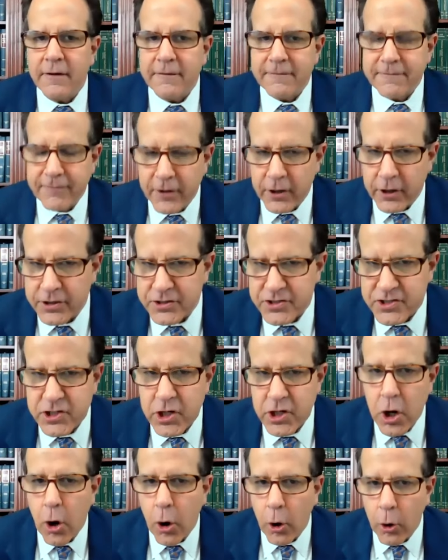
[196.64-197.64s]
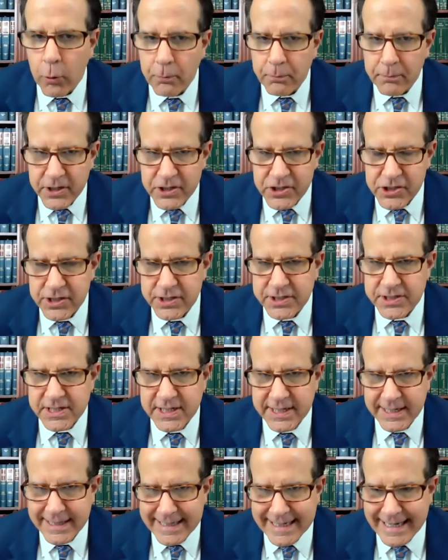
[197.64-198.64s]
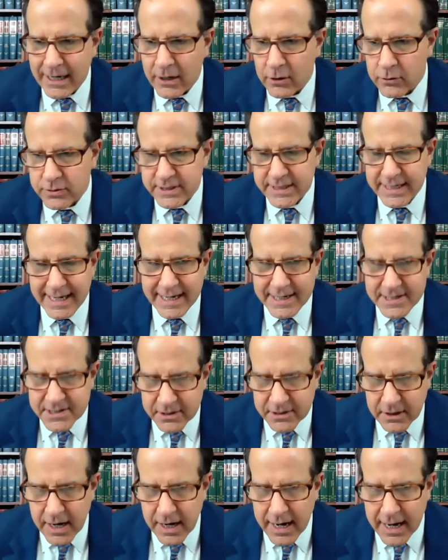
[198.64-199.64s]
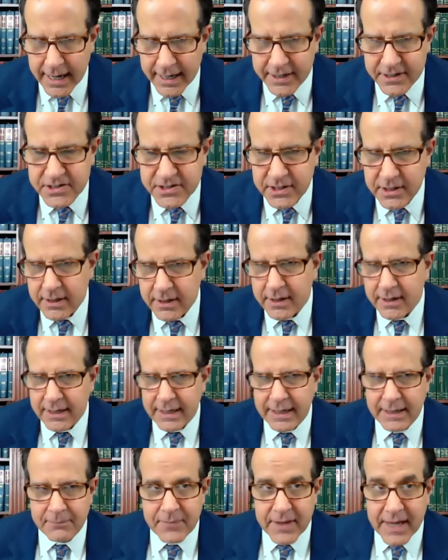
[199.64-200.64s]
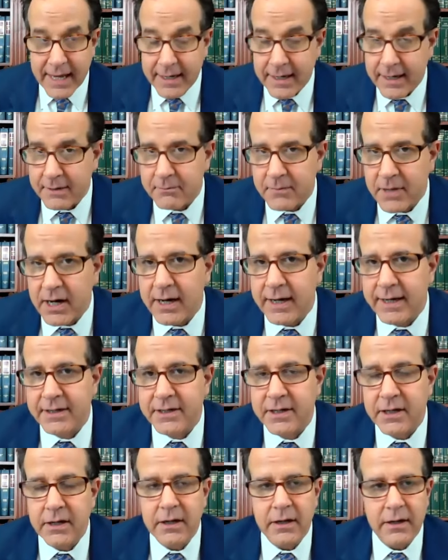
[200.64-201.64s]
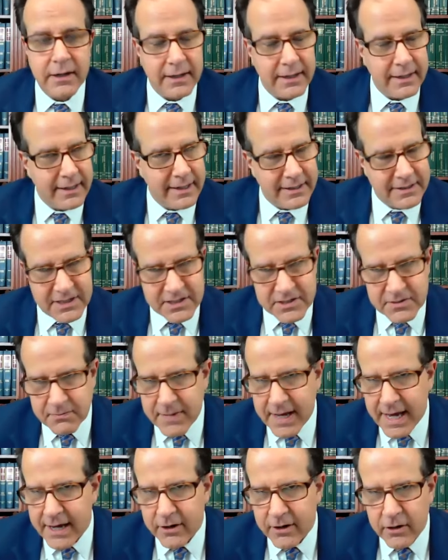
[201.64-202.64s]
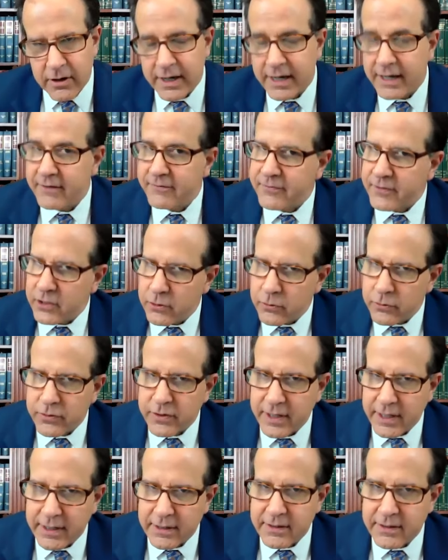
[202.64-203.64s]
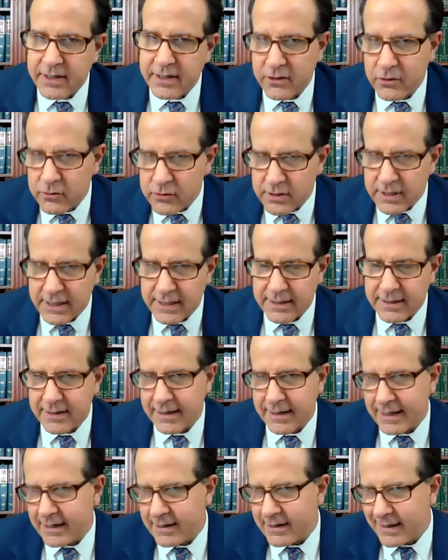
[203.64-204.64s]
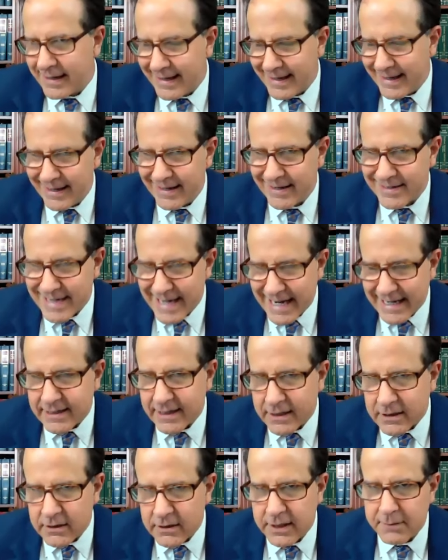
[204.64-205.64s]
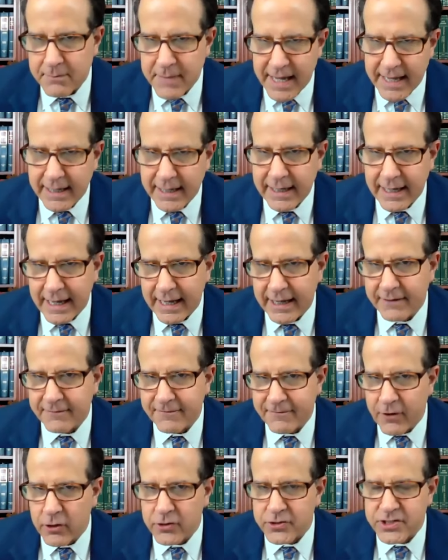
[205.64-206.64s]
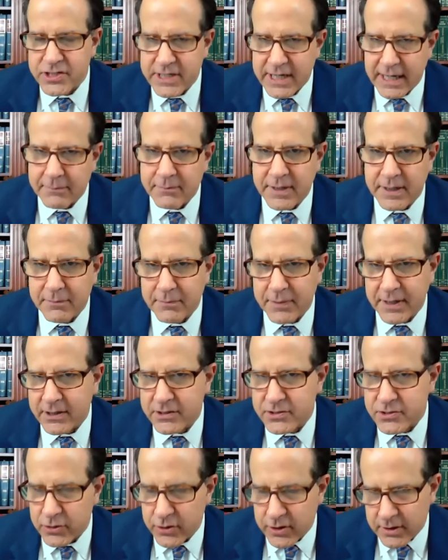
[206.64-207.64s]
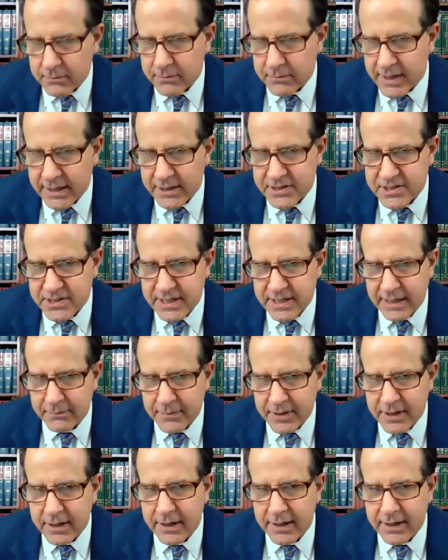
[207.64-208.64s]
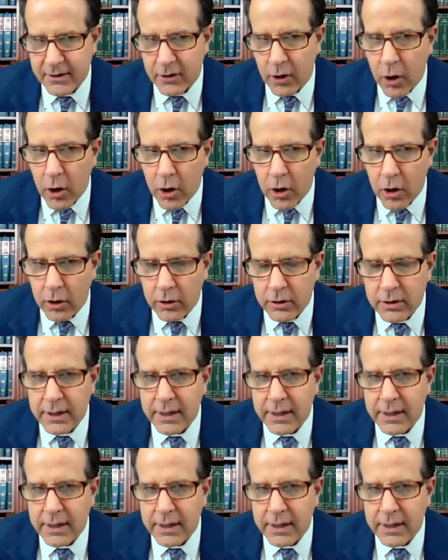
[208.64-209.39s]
First, omissions count as lies. Keep that in mind. It doesn't matter if you think that you didn't in technically make a false statement because you didn't make a statement at all.